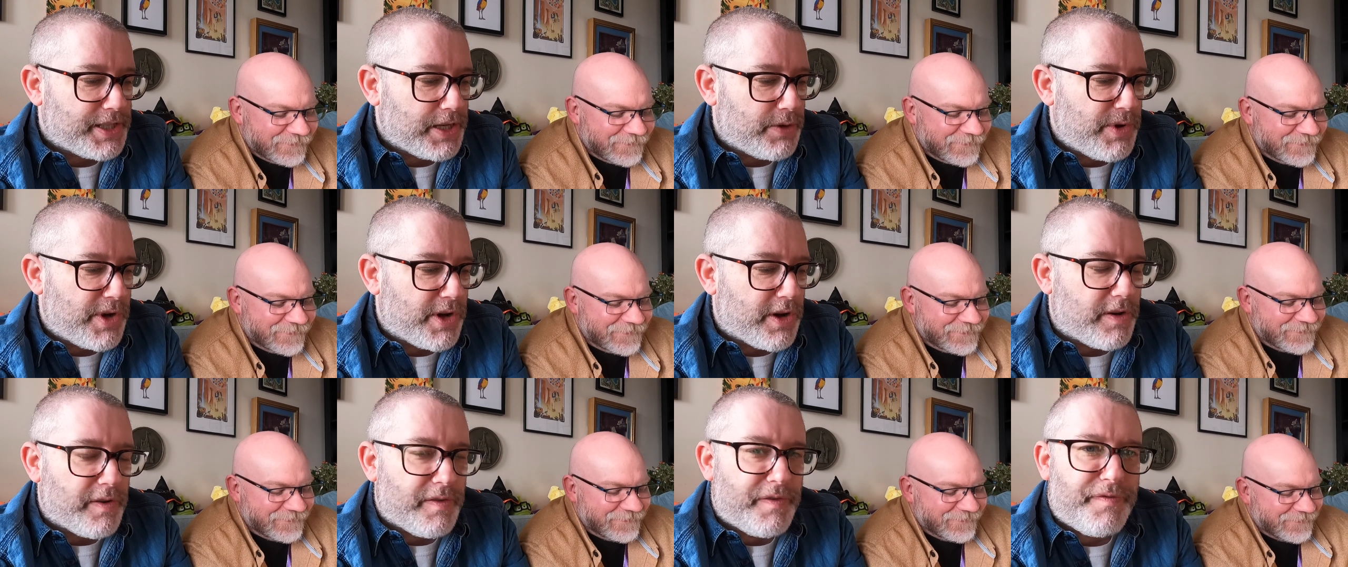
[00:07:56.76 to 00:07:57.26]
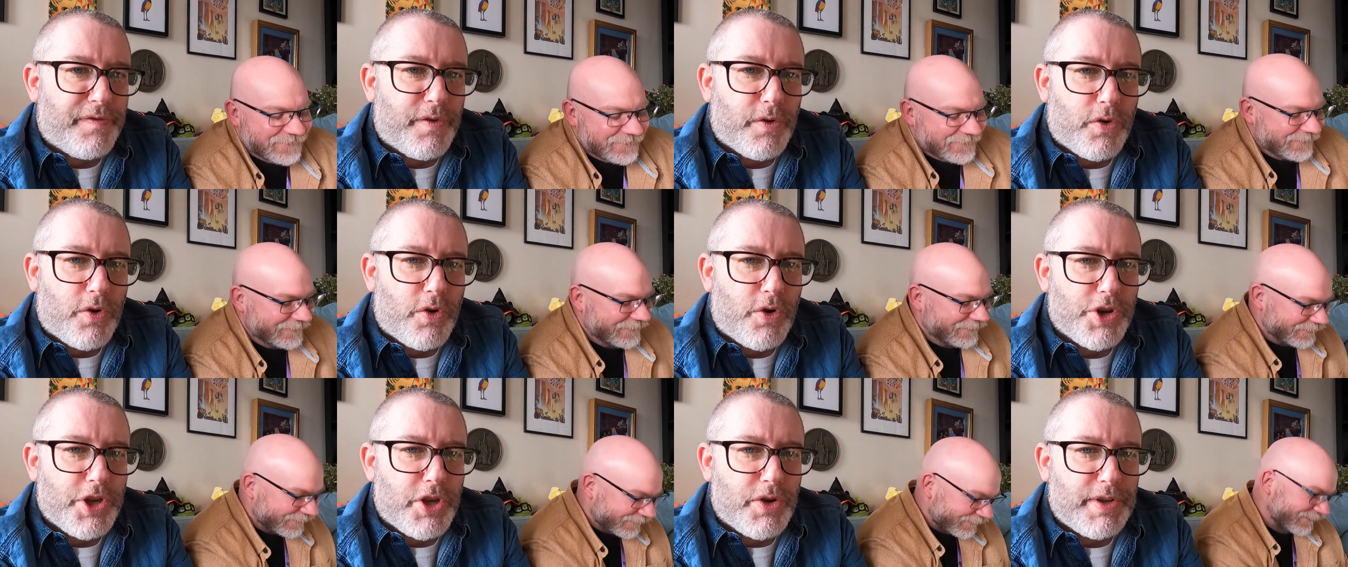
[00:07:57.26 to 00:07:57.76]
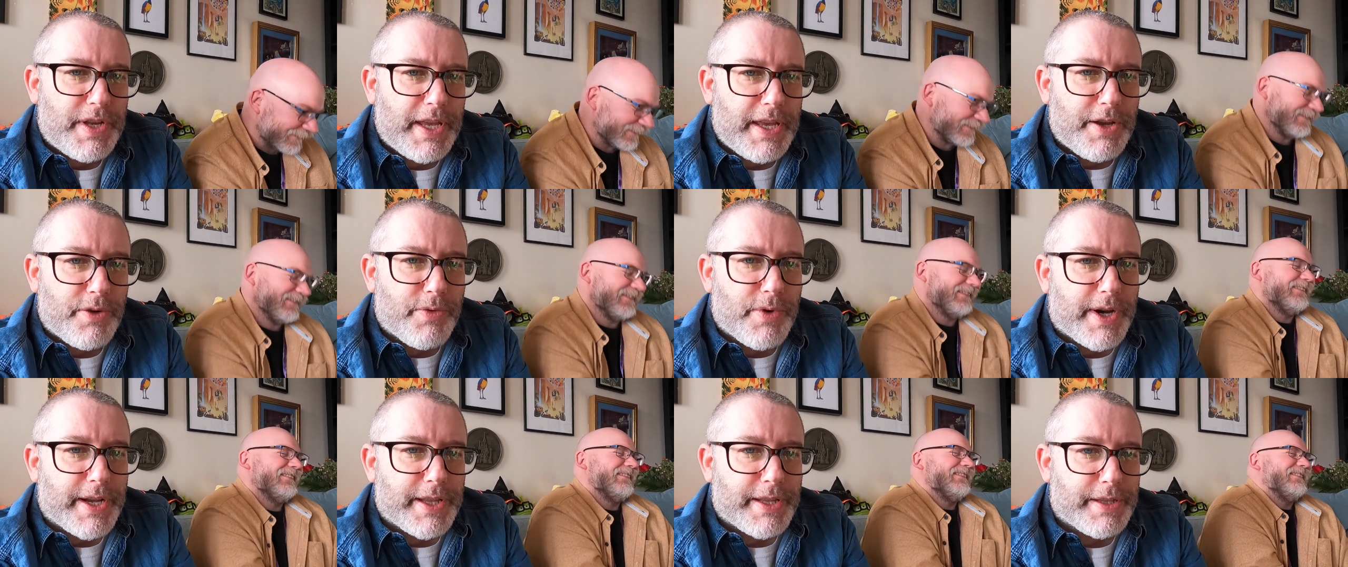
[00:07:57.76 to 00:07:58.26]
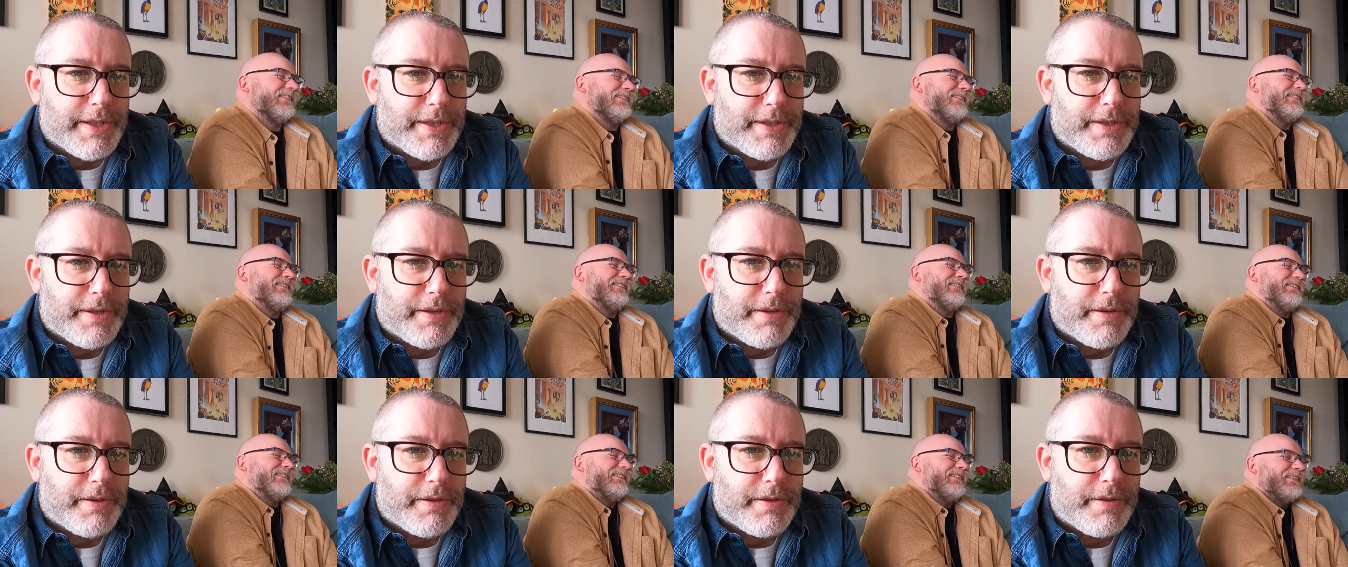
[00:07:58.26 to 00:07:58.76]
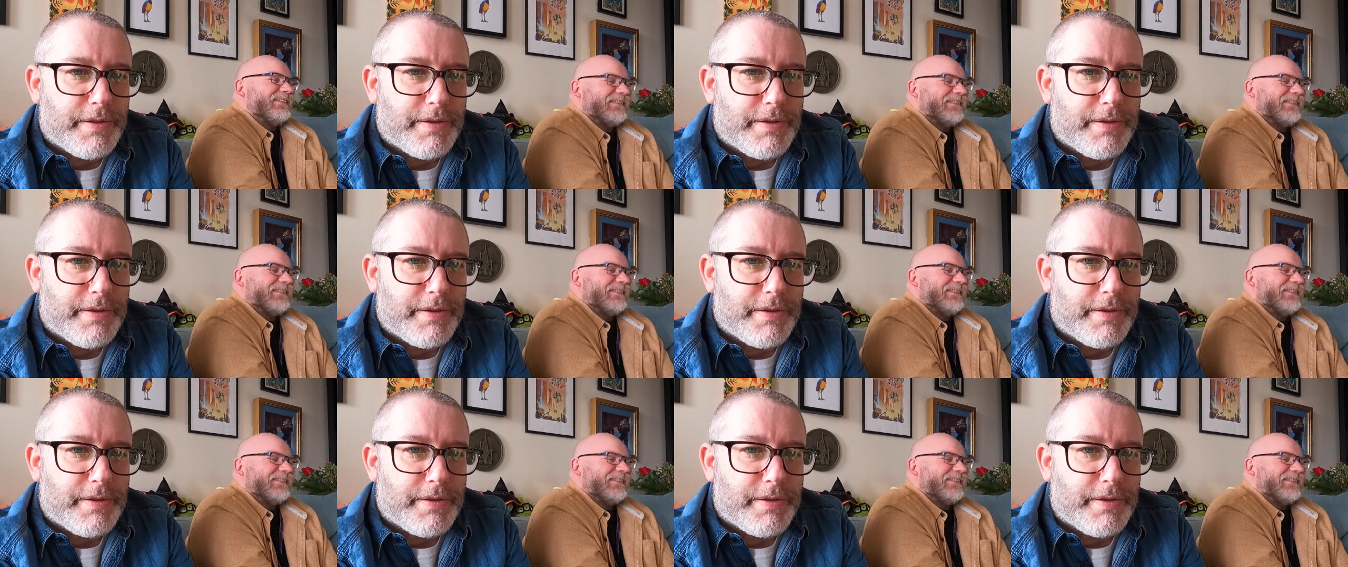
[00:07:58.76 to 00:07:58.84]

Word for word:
Speaker 1: so we've got four unique ones.